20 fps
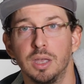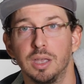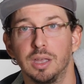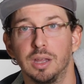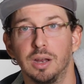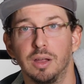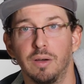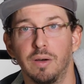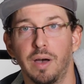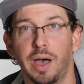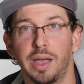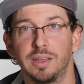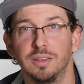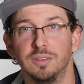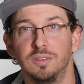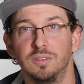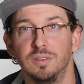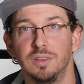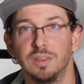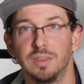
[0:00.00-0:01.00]
I
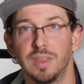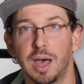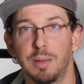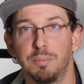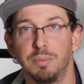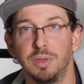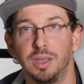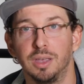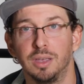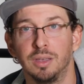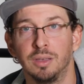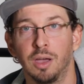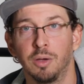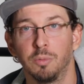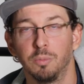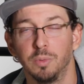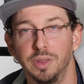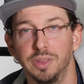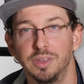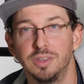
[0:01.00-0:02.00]
could see that being a
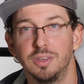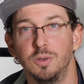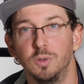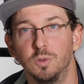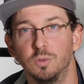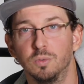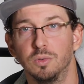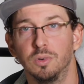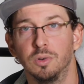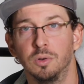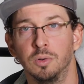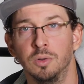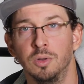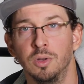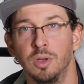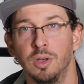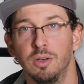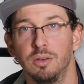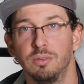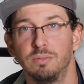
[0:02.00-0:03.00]
really useful
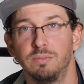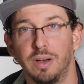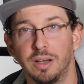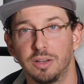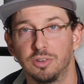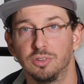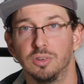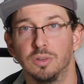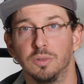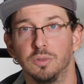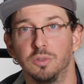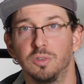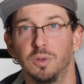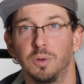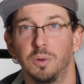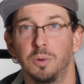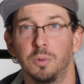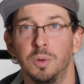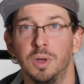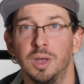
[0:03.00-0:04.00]
function.
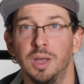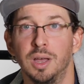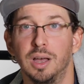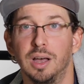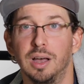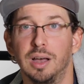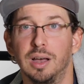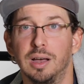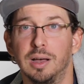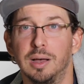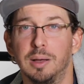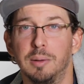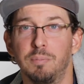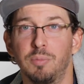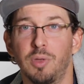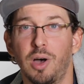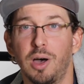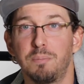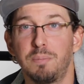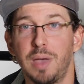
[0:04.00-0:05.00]
So
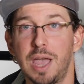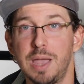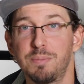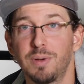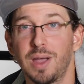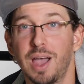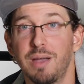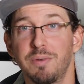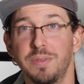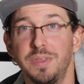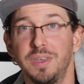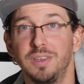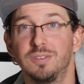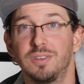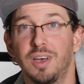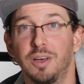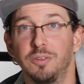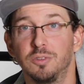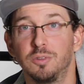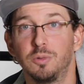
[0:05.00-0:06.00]
on paper, everything
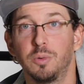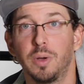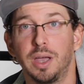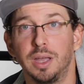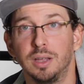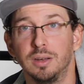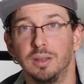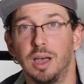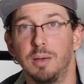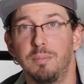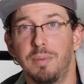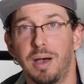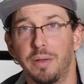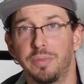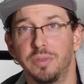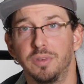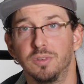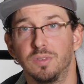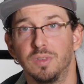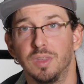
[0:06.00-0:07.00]
sounds great
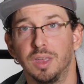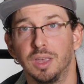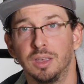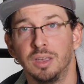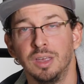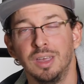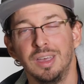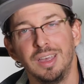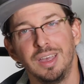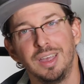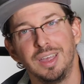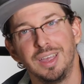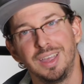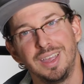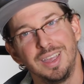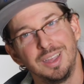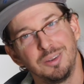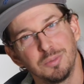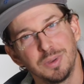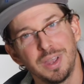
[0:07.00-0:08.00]
about this thing.
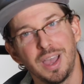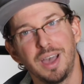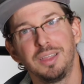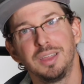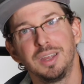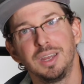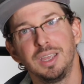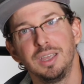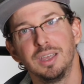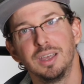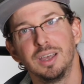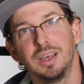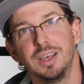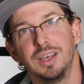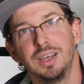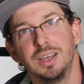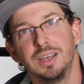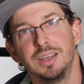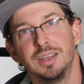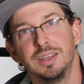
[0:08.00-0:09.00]
In reality,
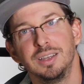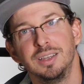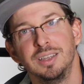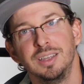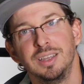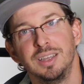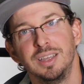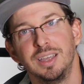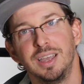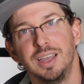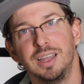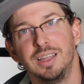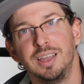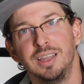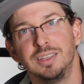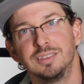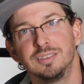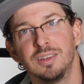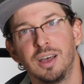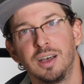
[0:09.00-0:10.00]

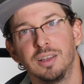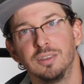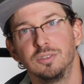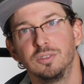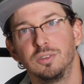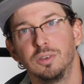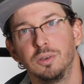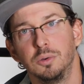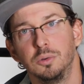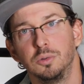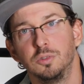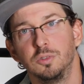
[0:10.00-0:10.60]
it's not so